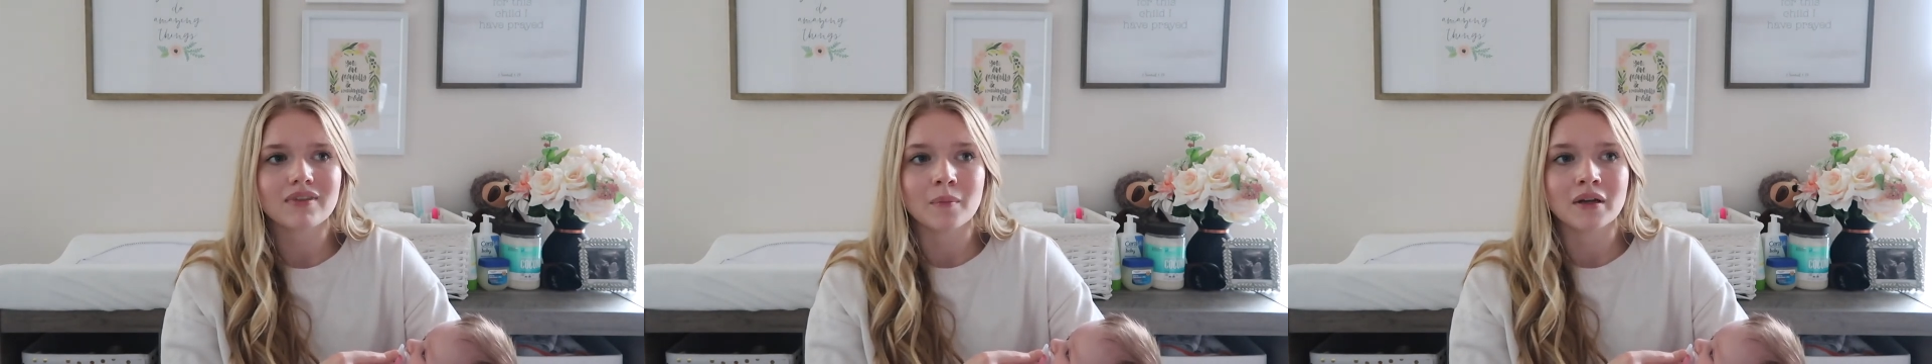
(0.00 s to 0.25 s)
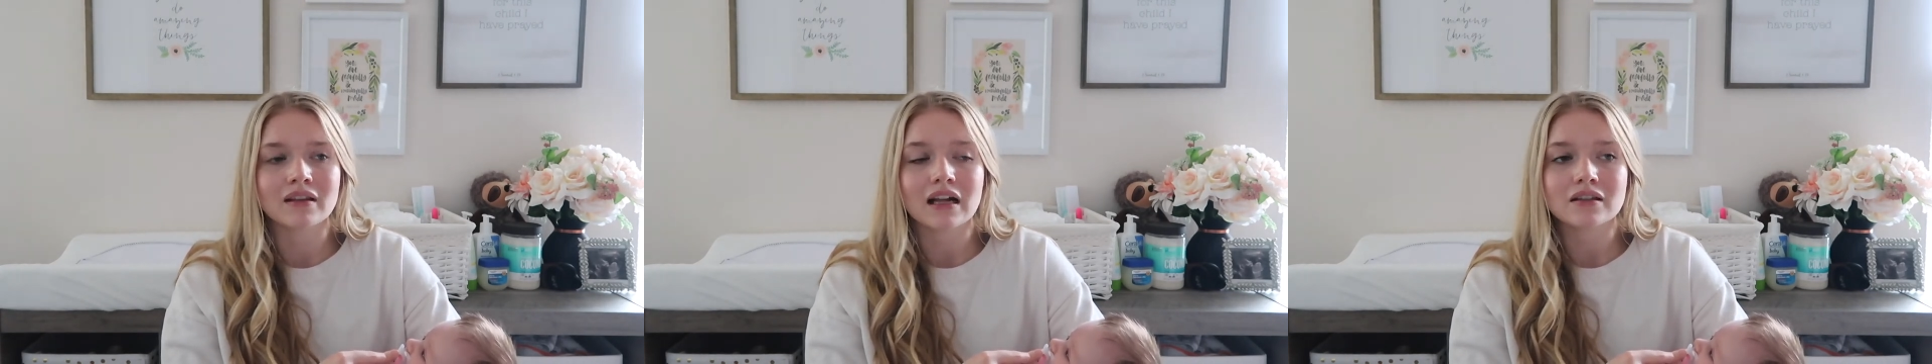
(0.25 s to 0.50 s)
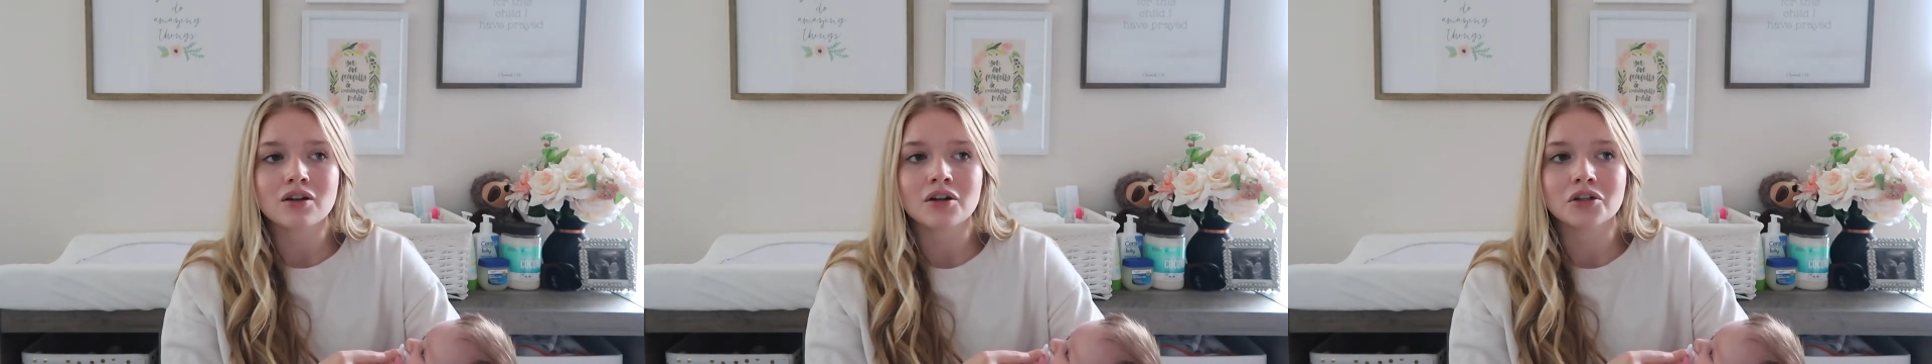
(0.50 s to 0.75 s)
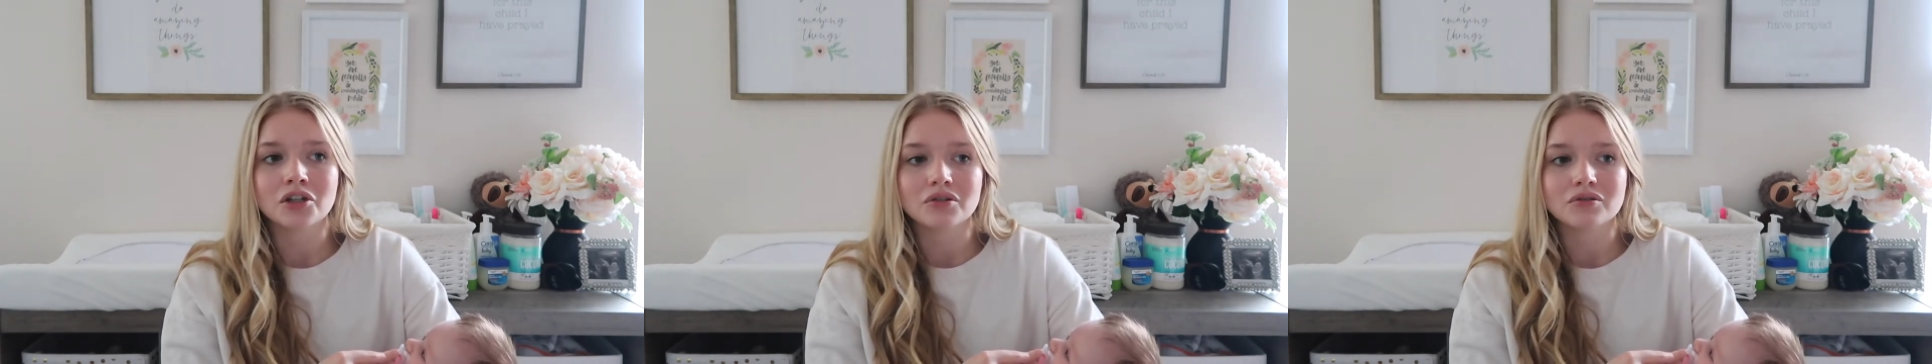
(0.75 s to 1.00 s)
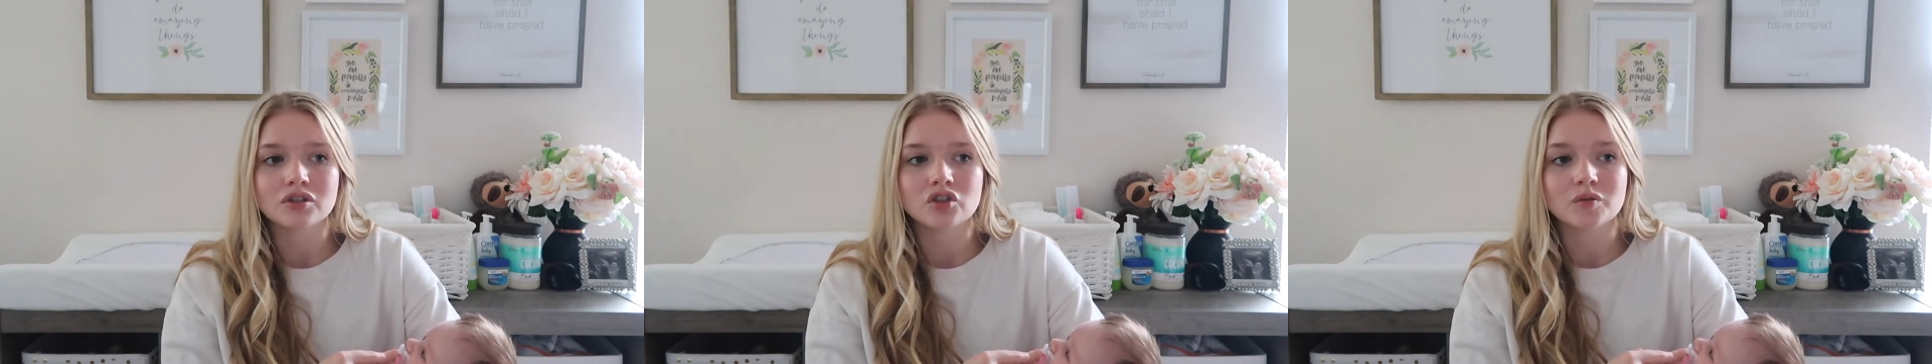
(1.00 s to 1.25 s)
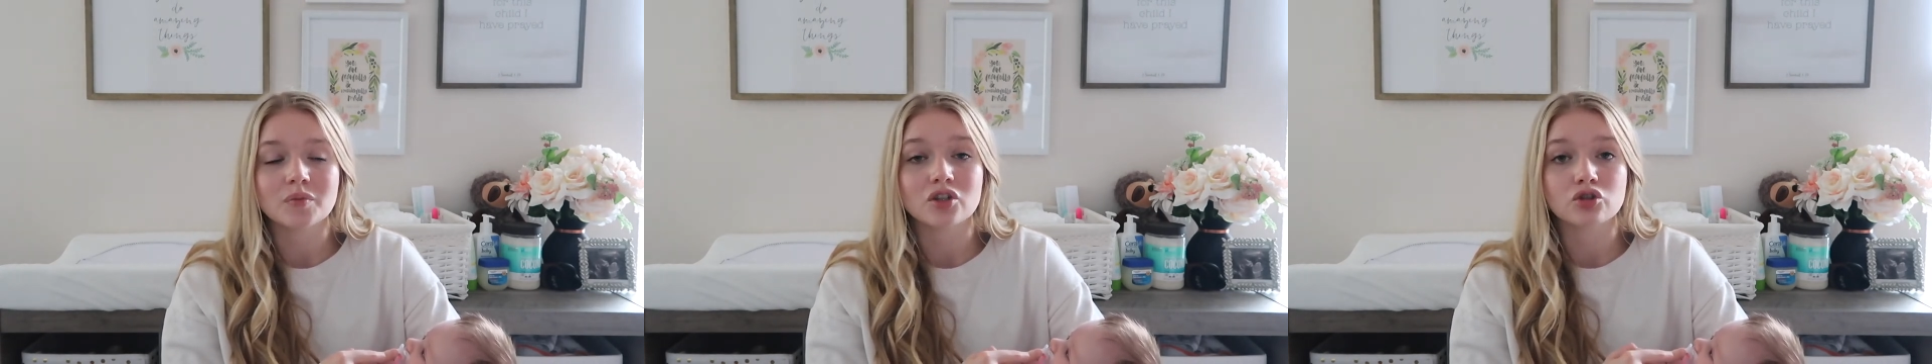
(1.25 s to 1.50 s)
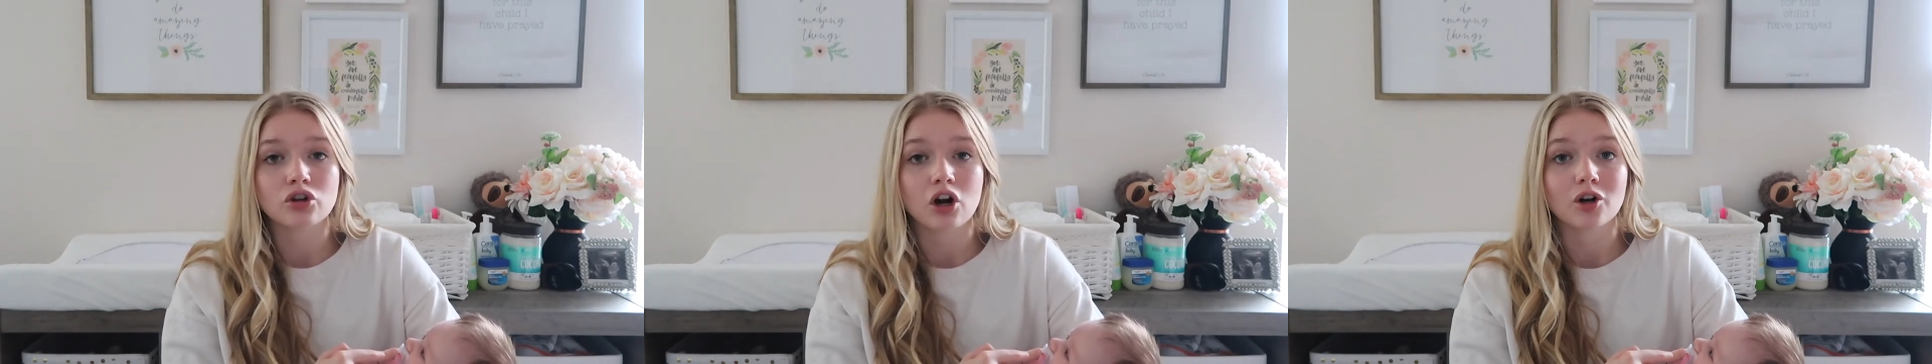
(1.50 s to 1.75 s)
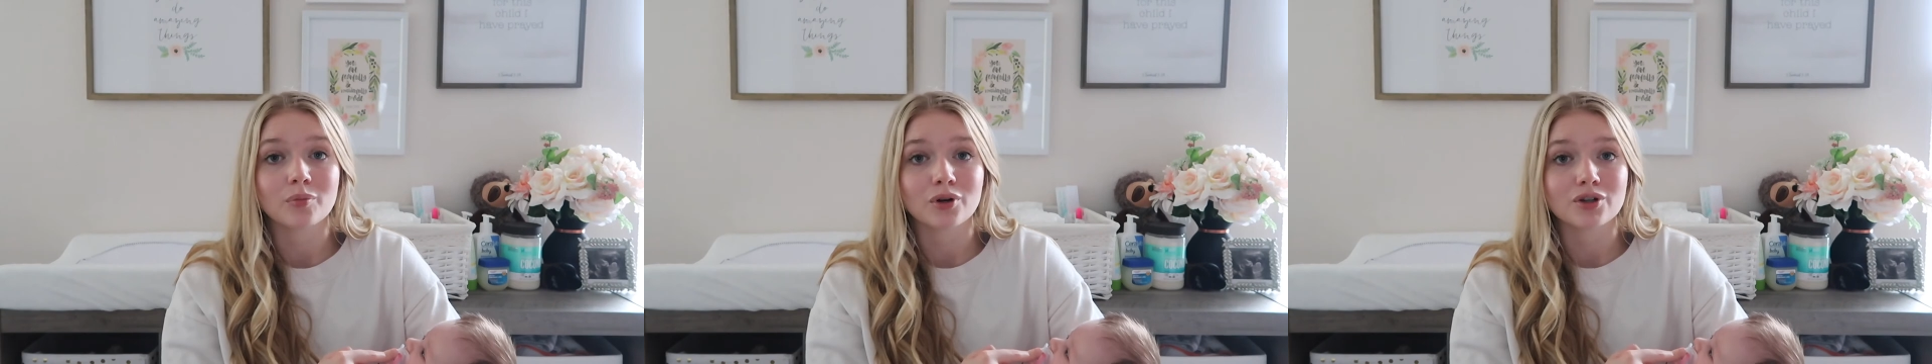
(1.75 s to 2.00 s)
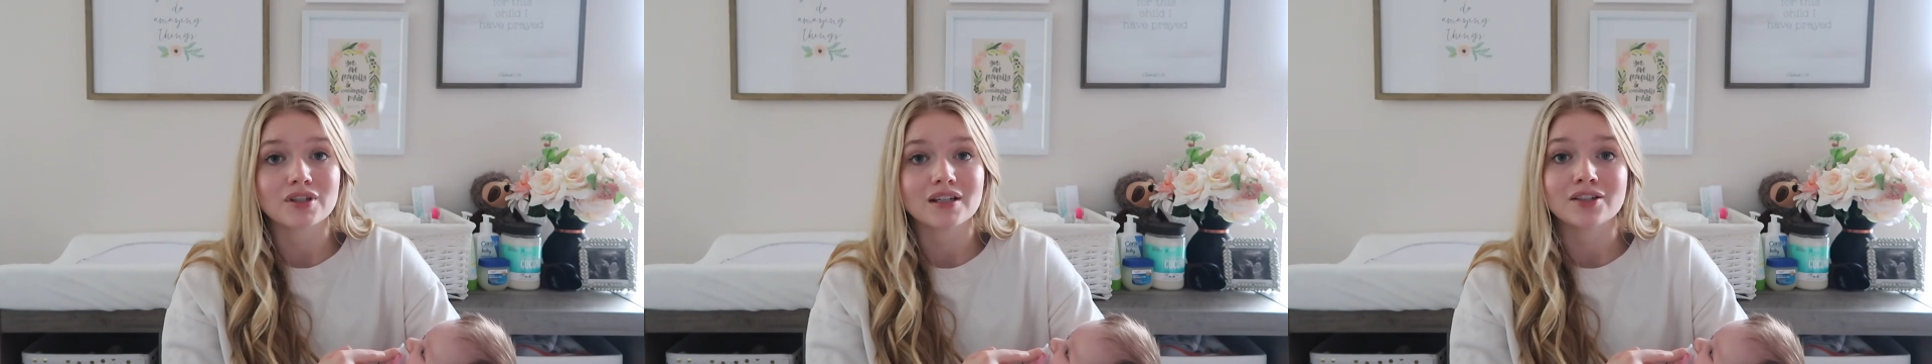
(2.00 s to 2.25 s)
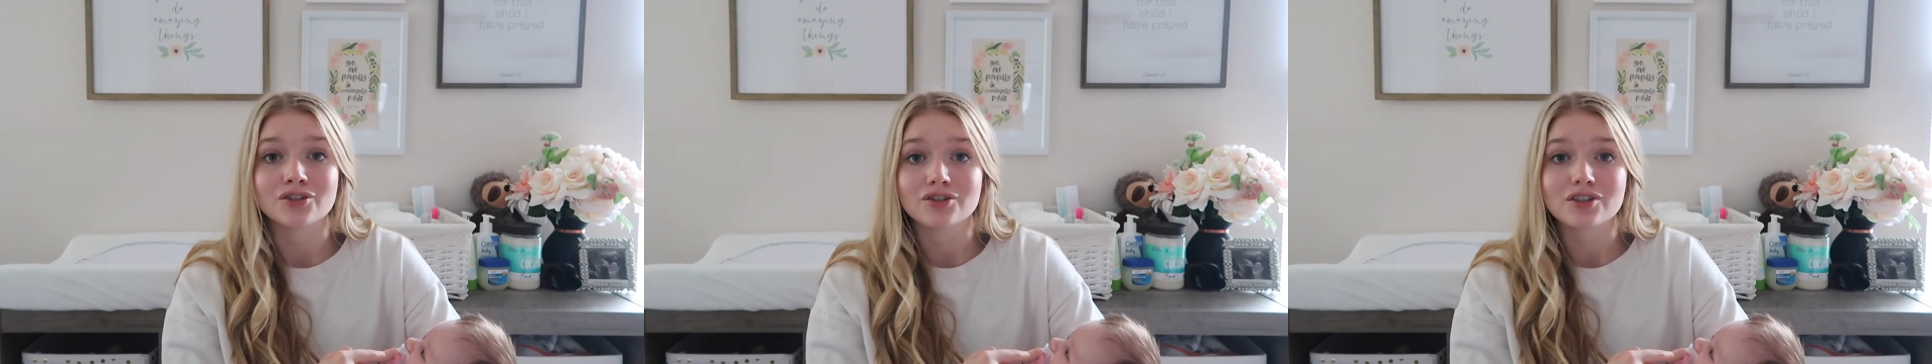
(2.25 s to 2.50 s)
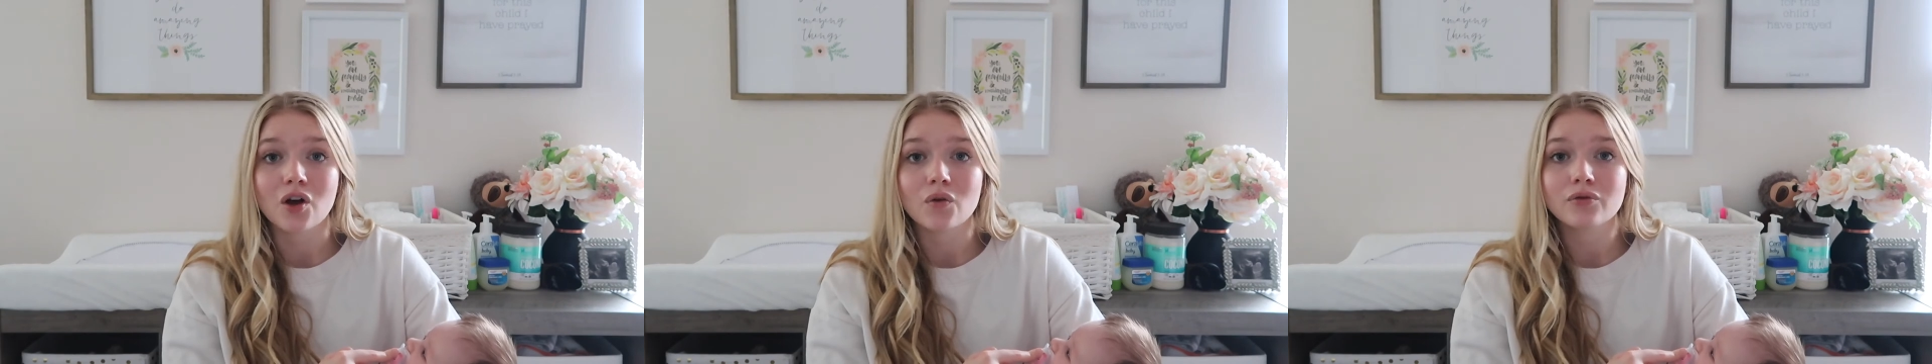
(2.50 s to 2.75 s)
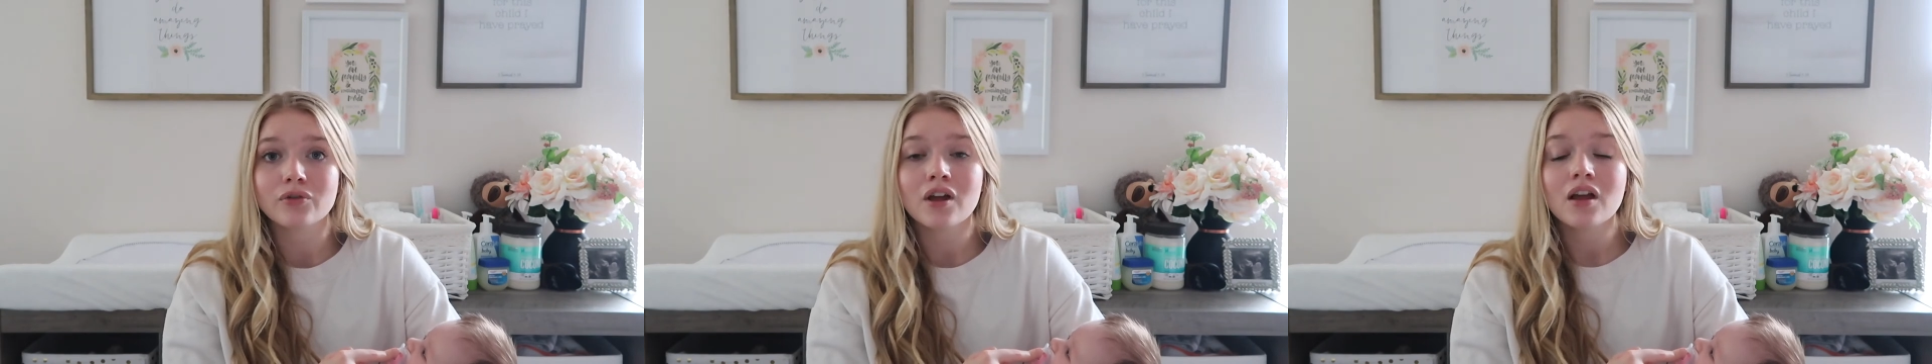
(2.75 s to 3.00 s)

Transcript: I mean, that's on you to just be a stronger person in yourself